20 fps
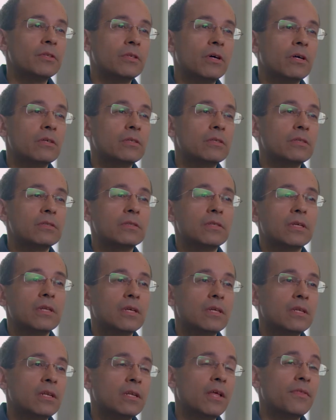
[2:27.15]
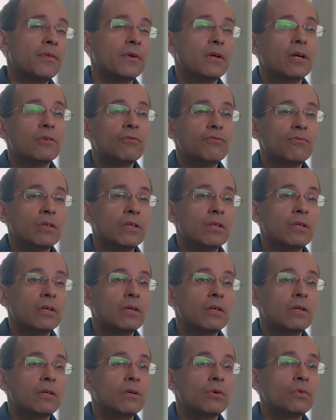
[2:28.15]
a doctor sitting in another country
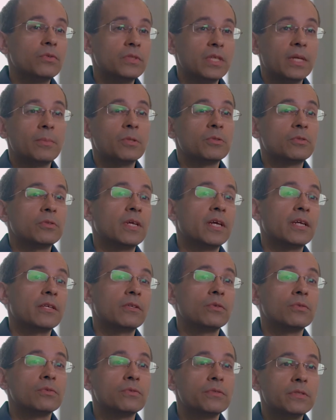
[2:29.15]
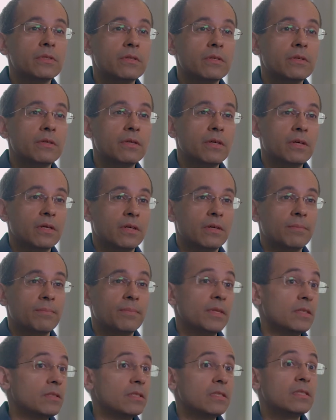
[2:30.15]
who's able to diagnose um,
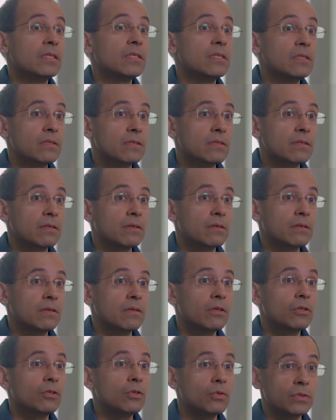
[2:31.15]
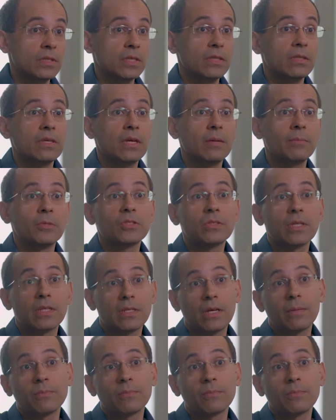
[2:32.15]
the disease using the image that